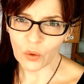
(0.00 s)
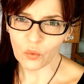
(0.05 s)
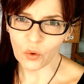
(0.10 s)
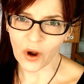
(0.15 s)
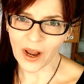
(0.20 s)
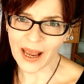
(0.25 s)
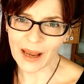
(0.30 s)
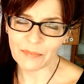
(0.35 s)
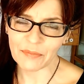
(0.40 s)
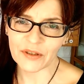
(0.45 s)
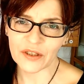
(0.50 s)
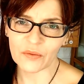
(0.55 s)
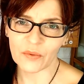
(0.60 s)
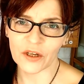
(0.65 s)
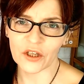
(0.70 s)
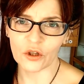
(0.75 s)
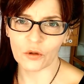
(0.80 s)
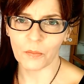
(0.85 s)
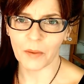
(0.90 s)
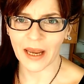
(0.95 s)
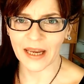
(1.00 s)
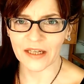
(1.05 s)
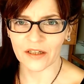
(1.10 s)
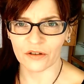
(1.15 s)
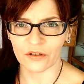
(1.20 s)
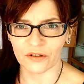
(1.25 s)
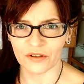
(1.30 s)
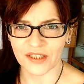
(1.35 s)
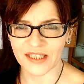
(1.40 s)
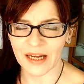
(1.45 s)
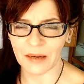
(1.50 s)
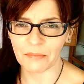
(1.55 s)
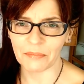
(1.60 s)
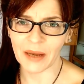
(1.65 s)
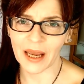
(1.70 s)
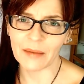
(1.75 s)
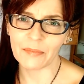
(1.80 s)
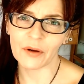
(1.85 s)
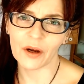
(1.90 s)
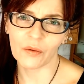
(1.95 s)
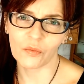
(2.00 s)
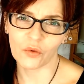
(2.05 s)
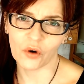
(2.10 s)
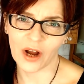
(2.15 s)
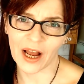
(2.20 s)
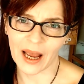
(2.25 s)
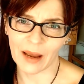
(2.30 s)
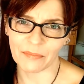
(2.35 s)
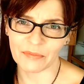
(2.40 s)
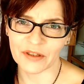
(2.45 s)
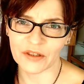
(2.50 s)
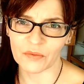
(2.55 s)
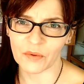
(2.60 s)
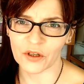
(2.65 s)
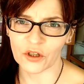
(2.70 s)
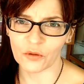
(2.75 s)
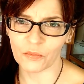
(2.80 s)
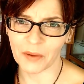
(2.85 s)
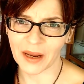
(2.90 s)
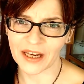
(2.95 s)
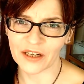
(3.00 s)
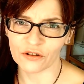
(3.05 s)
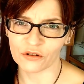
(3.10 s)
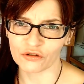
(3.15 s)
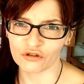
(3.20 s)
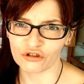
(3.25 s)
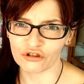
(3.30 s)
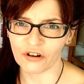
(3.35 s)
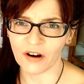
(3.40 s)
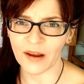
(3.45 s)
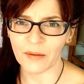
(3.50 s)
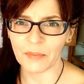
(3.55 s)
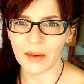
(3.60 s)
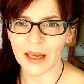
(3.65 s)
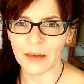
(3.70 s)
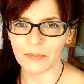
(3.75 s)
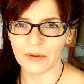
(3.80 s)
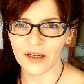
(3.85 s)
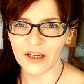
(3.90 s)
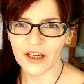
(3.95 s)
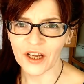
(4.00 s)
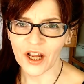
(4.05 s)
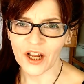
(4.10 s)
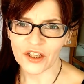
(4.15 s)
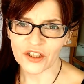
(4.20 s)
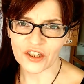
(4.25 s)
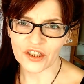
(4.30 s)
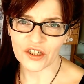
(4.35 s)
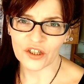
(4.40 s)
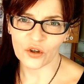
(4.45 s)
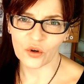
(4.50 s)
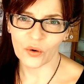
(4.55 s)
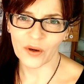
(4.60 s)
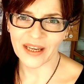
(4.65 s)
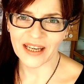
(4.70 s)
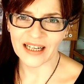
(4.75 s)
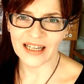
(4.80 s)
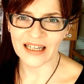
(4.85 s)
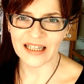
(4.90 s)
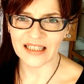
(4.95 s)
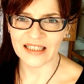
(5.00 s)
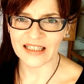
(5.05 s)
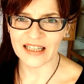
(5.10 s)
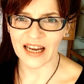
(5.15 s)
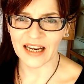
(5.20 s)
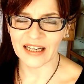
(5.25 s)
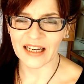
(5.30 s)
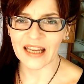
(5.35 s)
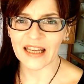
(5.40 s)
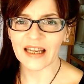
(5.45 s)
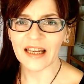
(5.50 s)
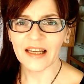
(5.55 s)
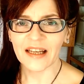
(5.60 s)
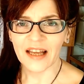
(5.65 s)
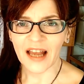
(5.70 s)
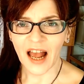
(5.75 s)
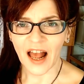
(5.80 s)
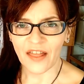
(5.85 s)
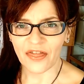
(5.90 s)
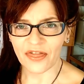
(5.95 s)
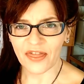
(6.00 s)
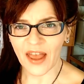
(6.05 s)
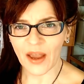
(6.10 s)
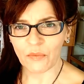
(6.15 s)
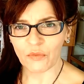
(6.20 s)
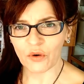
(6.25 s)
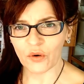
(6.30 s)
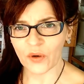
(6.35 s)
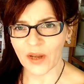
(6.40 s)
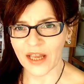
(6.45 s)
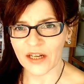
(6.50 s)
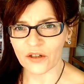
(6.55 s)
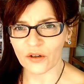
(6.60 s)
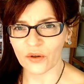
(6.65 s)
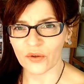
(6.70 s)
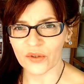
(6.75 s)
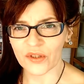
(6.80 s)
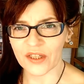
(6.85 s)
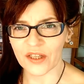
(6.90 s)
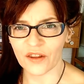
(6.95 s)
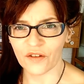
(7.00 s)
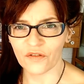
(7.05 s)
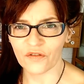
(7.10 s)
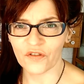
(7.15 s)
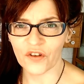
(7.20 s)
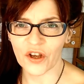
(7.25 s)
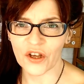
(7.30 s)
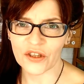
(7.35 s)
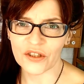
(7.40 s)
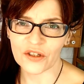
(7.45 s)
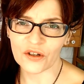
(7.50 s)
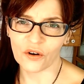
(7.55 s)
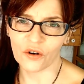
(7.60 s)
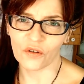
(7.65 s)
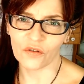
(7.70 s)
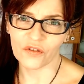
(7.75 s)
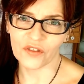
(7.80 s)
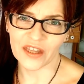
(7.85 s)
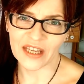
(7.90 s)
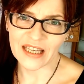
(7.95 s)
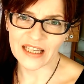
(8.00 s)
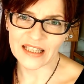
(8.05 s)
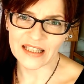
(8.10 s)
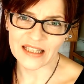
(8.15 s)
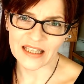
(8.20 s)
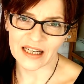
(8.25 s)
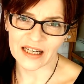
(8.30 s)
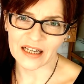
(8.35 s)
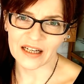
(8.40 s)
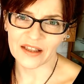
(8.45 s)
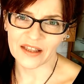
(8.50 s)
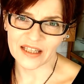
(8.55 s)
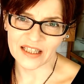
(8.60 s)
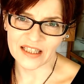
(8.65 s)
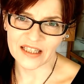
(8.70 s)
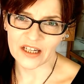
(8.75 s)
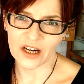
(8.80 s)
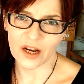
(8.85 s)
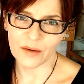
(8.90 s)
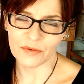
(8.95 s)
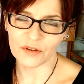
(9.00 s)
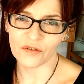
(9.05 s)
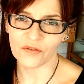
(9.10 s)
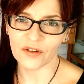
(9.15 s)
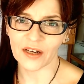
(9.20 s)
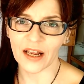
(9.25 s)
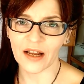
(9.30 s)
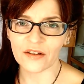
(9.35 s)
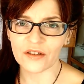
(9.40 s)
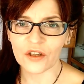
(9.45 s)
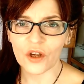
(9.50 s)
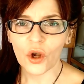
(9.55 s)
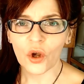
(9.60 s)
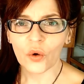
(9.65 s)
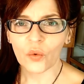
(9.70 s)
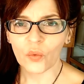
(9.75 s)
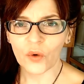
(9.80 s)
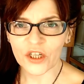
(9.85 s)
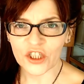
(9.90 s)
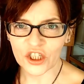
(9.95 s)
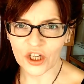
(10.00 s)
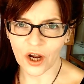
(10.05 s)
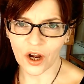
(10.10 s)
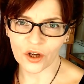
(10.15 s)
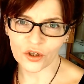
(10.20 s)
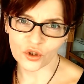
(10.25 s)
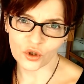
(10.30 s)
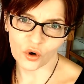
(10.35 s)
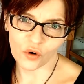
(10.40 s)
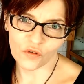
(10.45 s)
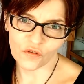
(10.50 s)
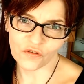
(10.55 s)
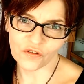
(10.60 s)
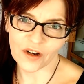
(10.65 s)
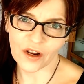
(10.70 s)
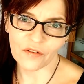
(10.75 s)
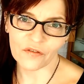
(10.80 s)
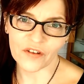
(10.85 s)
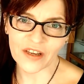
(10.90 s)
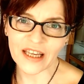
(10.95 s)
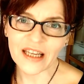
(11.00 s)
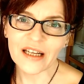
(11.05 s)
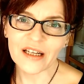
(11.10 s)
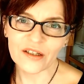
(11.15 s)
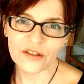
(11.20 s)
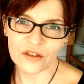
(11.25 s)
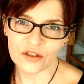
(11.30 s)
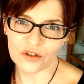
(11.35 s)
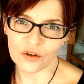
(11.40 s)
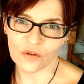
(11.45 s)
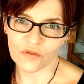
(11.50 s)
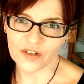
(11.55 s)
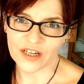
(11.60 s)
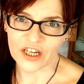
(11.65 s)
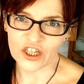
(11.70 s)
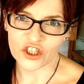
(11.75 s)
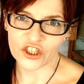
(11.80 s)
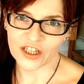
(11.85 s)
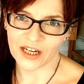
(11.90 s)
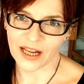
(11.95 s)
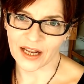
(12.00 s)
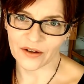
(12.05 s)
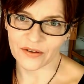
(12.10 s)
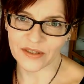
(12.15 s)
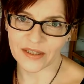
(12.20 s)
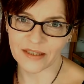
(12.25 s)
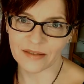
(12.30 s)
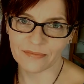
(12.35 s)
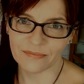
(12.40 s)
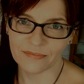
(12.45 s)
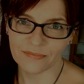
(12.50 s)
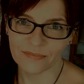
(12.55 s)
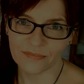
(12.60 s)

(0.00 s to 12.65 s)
what happens when you paint on damp paper and what happens when you paint on dry paper. Just a quick little technique and then we'll get on to the first of these, uh, these types of clouds which are your fluffy soft edged clouds.